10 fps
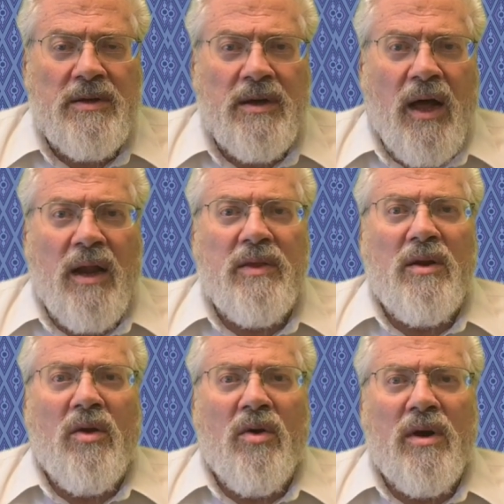Call on the
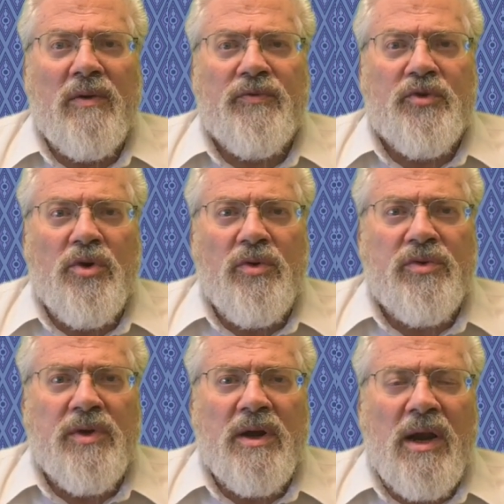Lord of
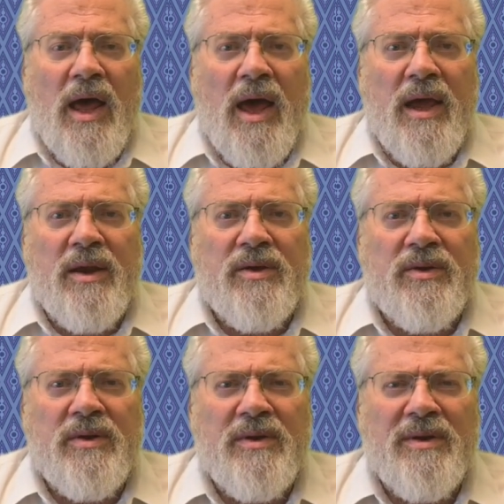truth and light.
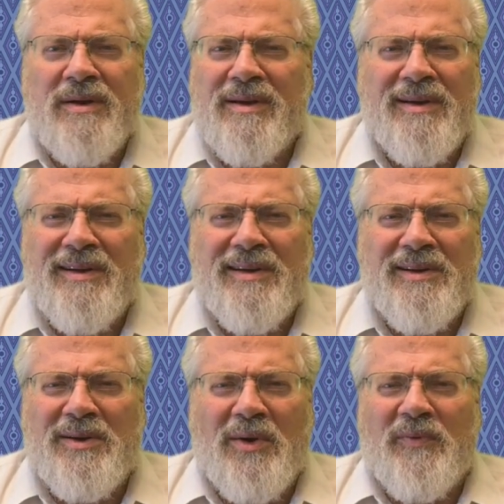
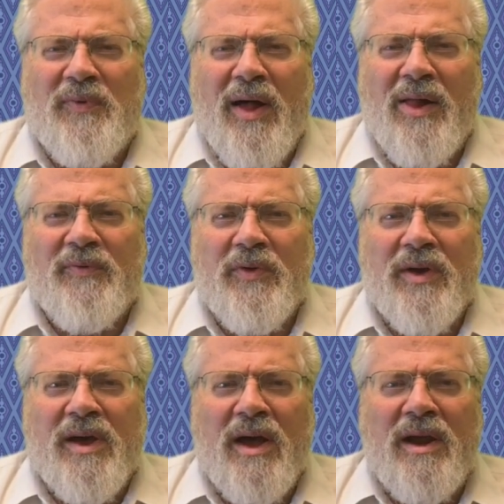Don't fall for
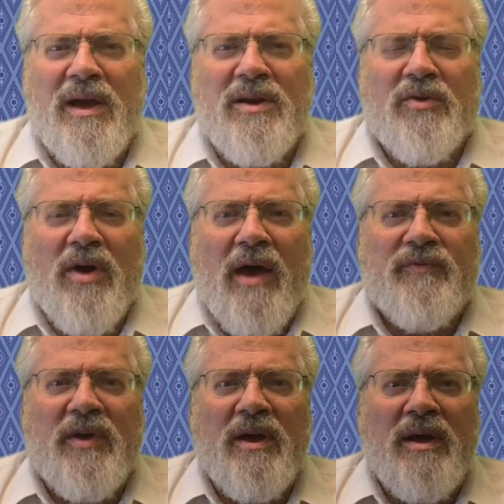the cunning and
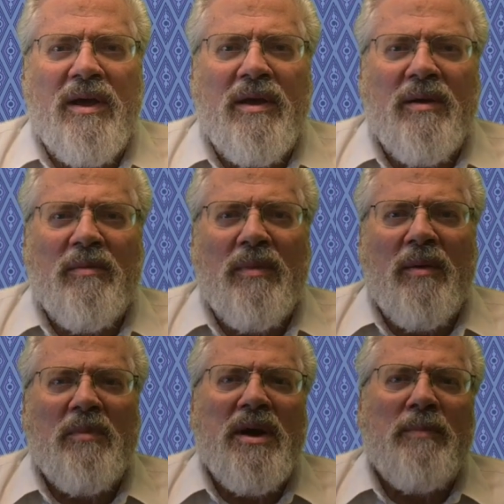crafting
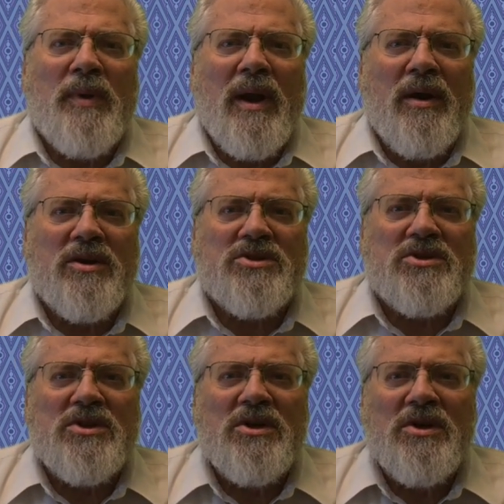
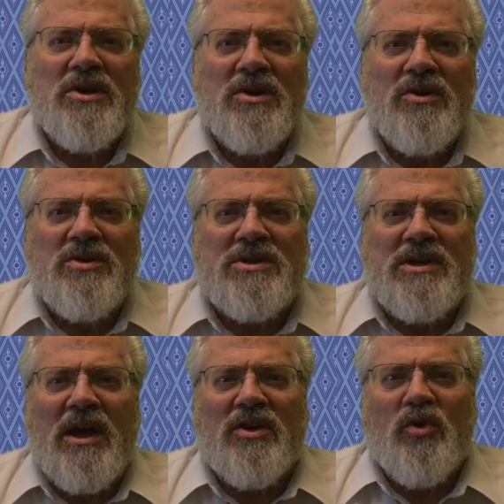manipulators who
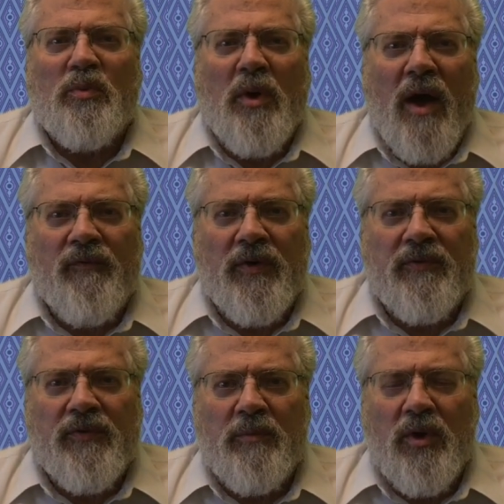seek to profit
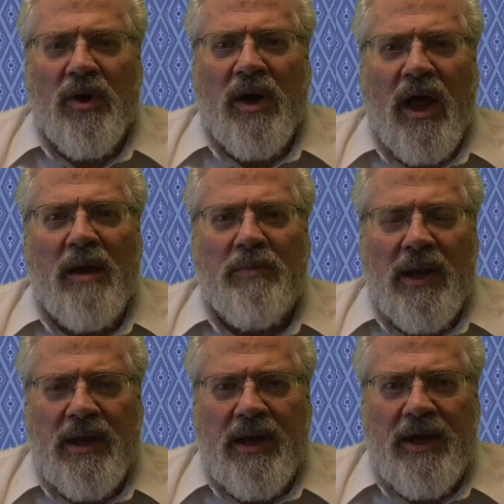from your
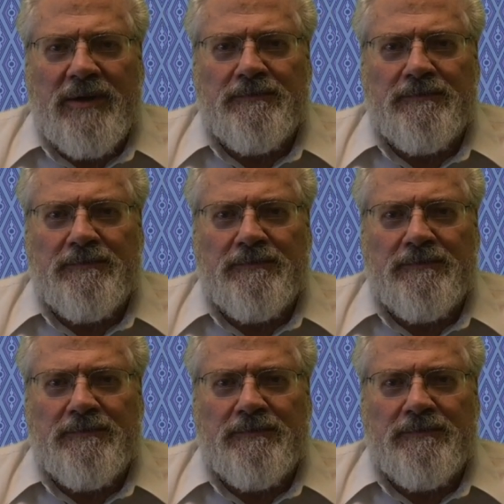gullibility.